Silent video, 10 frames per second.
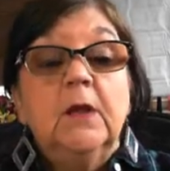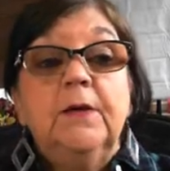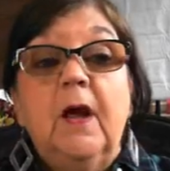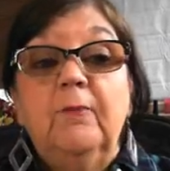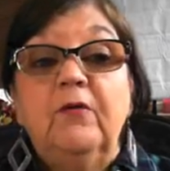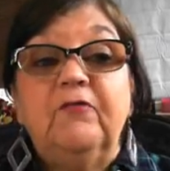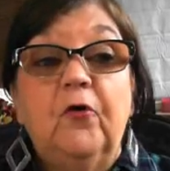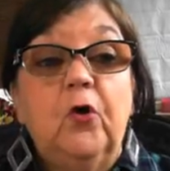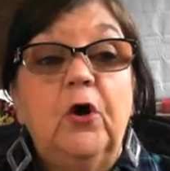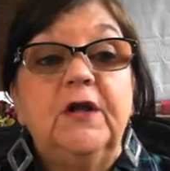Number
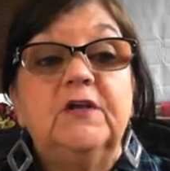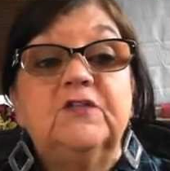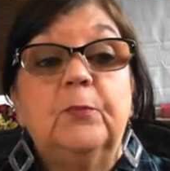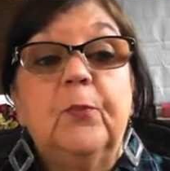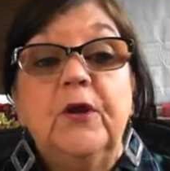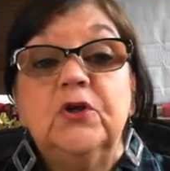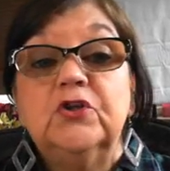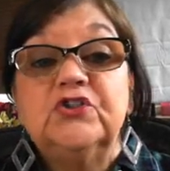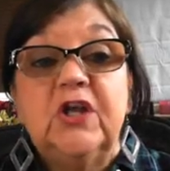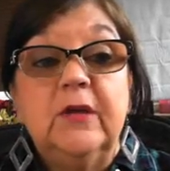4 is to print your
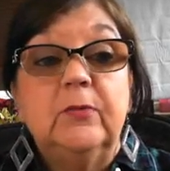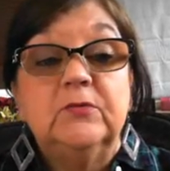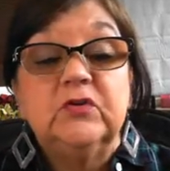ship